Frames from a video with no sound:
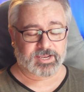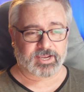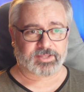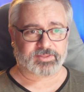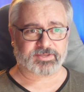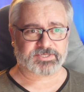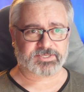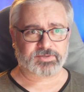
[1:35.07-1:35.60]

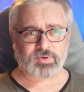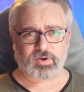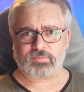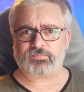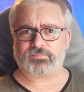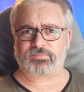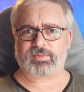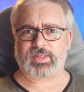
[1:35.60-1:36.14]
And they said,
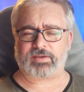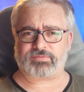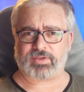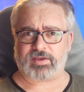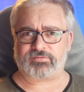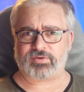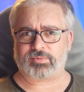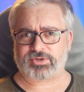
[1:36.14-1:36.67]
well, have
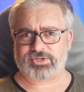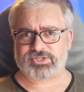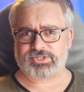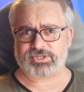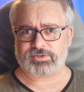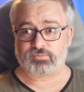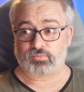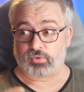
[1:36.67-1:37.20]
you watched
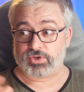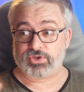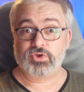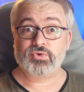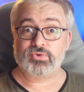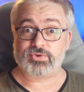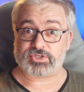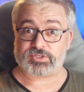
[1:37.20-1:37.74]
the
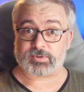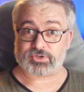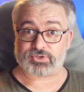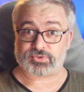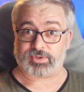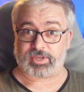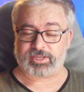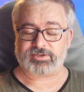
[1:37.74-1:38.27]
reunion
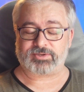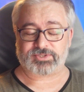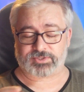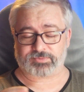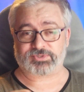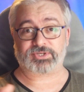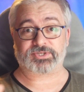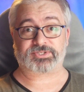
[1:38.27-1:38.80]
special yet? Because
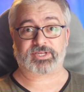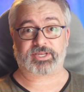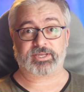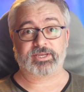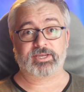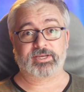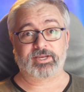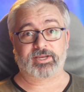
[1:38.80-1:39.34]
there was just
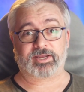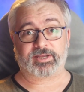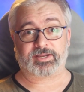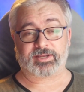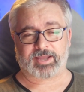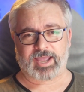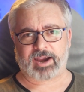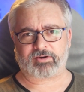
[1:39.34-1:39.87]
a
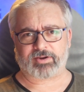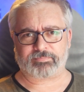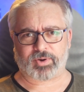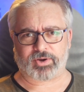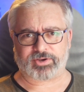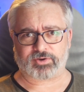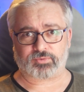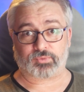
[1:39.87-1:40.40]
Harry
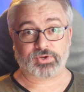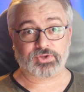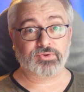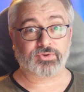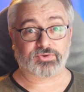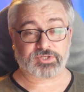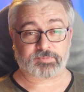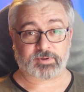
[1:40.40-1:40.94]
Potter
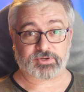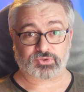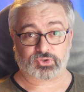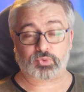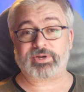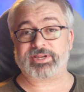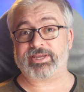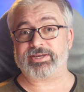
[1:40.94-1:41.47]
reunion special,
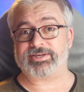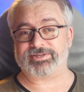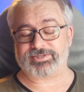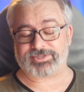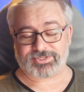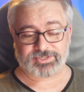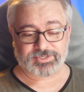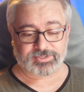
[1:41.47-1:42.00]
20
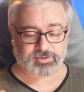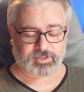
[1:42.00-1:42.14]
years.